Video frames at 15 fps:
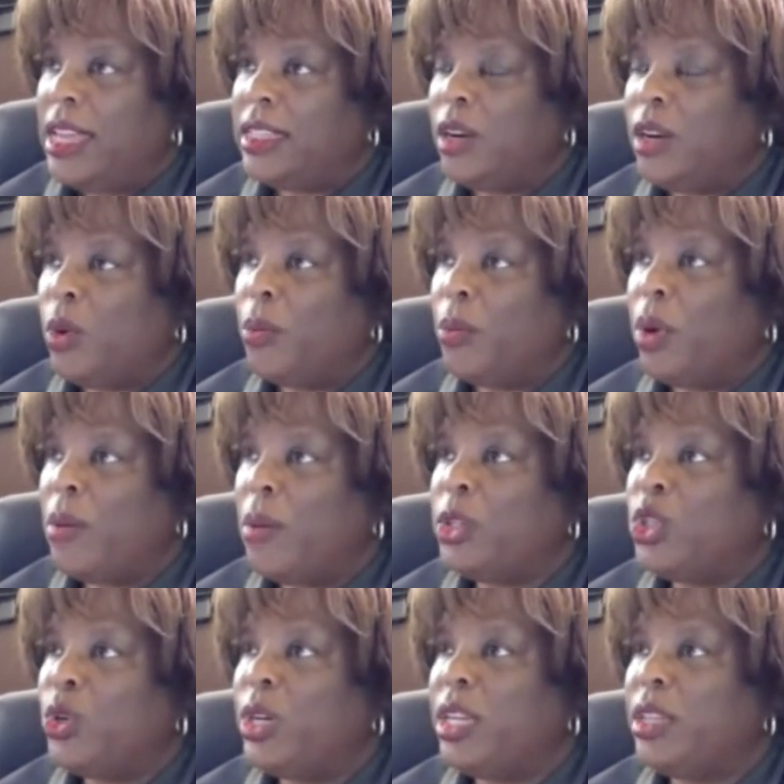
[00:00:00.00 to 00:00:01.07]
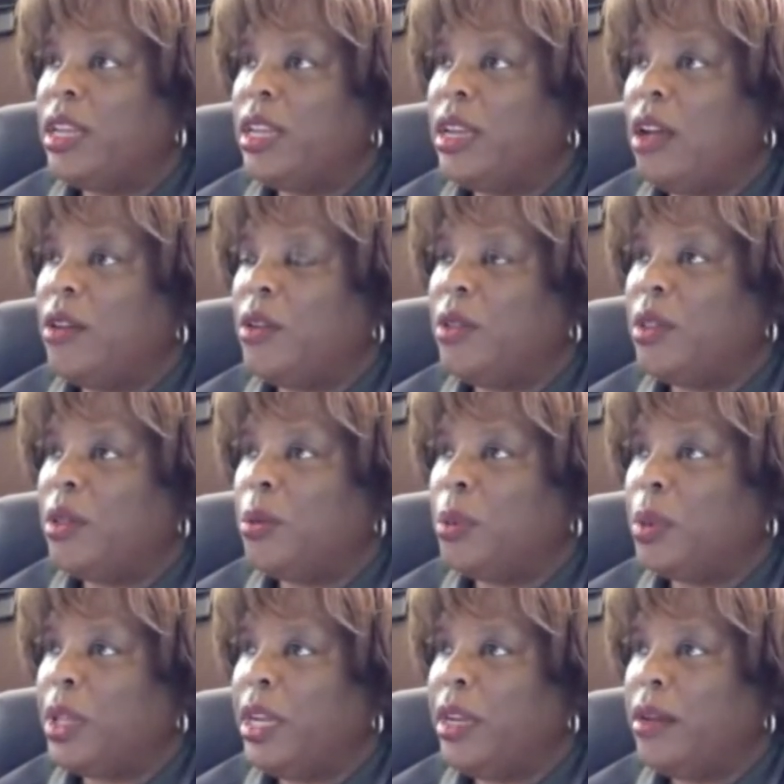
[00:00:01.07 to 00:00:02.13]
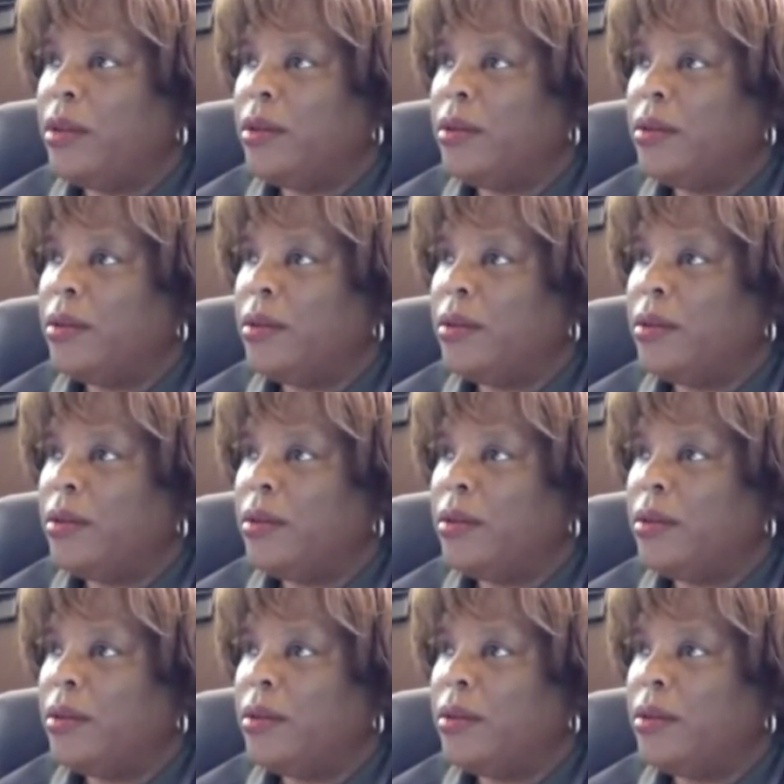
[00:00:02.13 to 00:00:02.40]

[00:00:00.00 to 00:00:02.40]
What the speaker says: Has anyone promised you anything other than the plea?